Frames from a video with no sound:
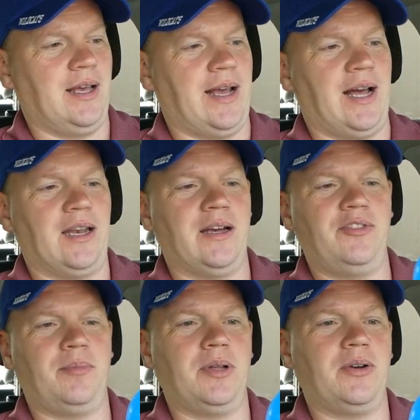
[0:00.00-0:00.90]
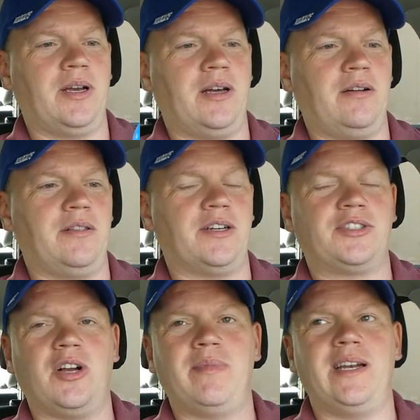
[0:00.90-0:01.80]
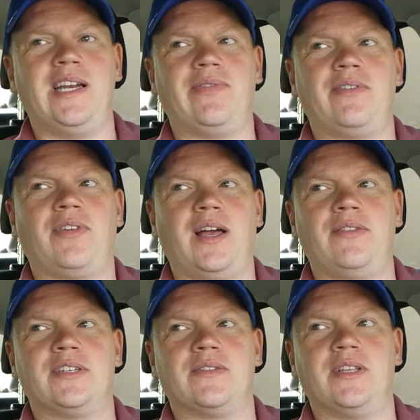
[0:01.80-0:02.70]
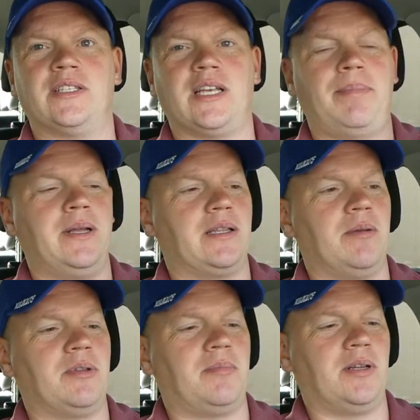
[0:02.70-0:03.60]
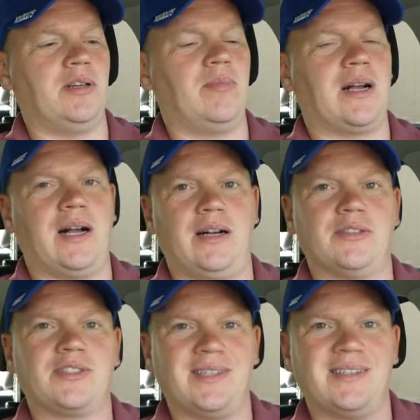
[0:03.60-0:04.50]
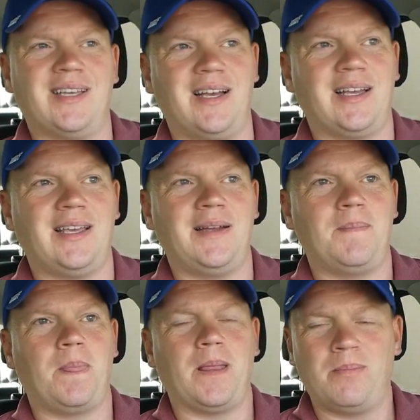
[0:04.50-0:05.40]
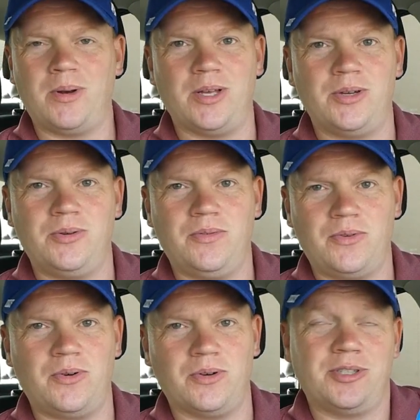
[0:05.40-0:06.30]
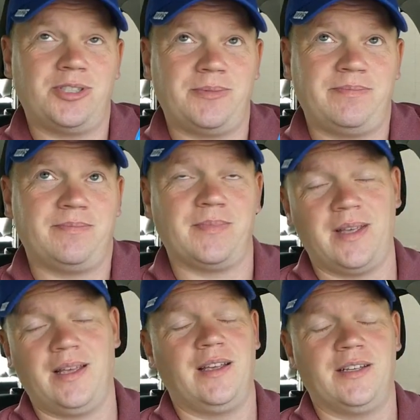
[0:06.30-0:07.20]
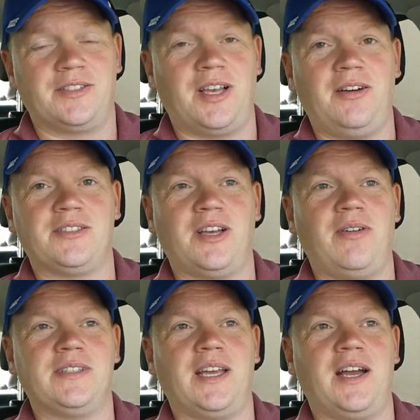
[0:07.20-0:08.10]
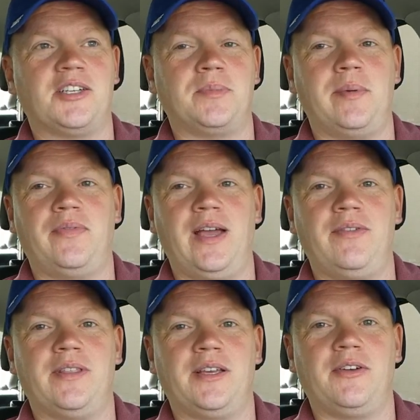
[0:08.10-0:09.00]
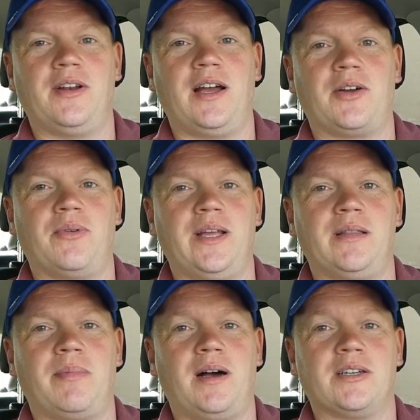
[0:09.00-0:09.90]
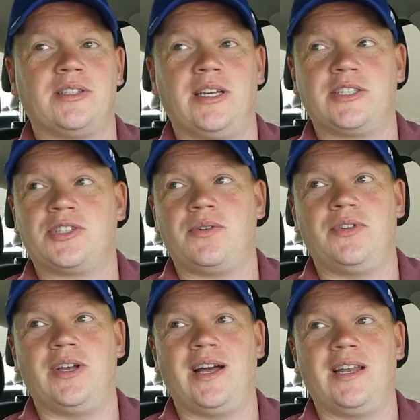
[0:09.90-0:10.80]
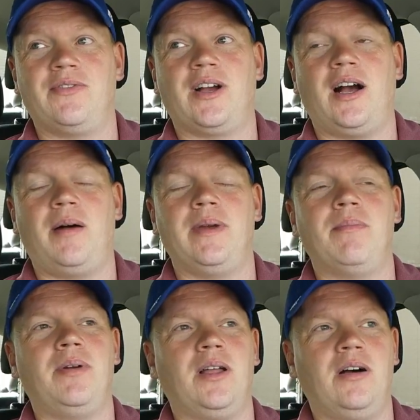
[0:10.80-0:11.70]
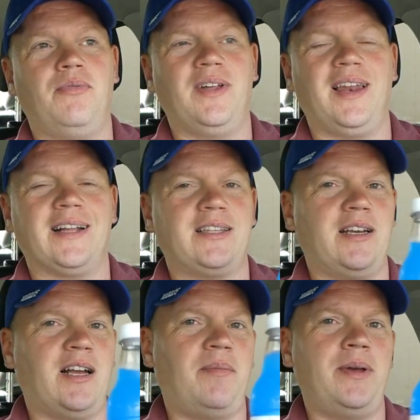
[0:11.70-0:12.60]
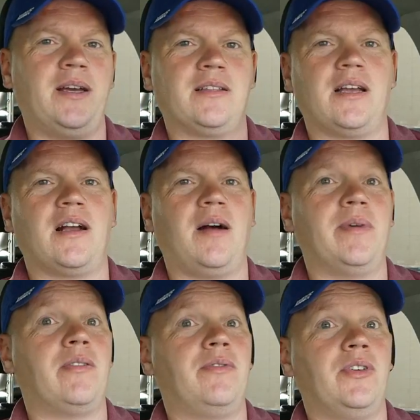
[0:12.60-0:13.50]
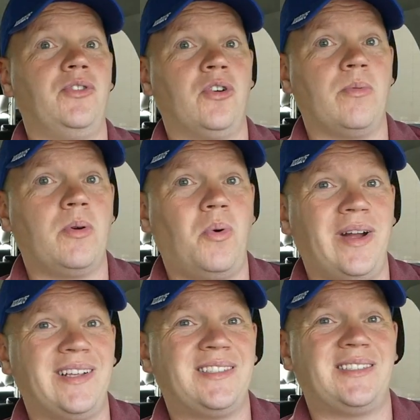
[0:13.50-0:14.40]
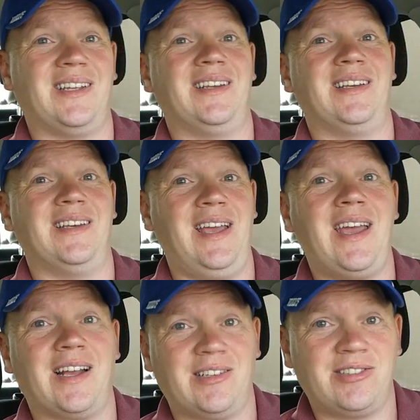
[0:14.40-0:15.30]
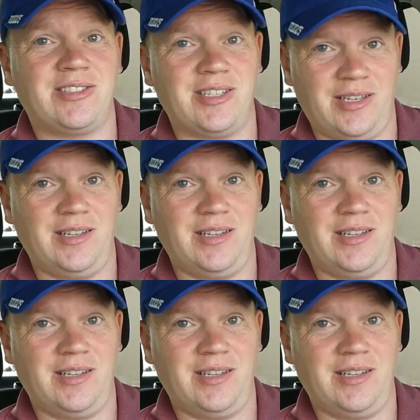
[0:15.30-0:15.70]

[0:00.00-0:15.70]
I love the blue color. There's so many different flavors of this. I picked up the blue because Kentucky blue, of course. So, as always, guys, remember, if you have anything you'd like, read the box, like, to review. You got to leave a comment below. If we like that, come pick up that comment and review your request next.